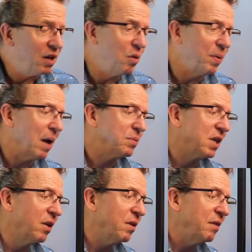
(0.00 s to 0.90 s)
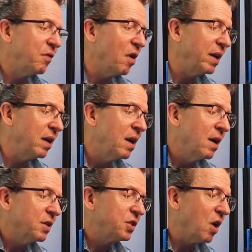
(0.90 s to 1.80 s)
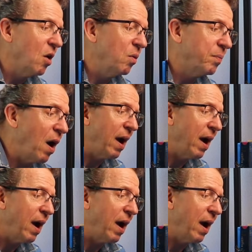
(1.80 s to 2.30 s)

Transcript: you'll be absolutely fine. So, but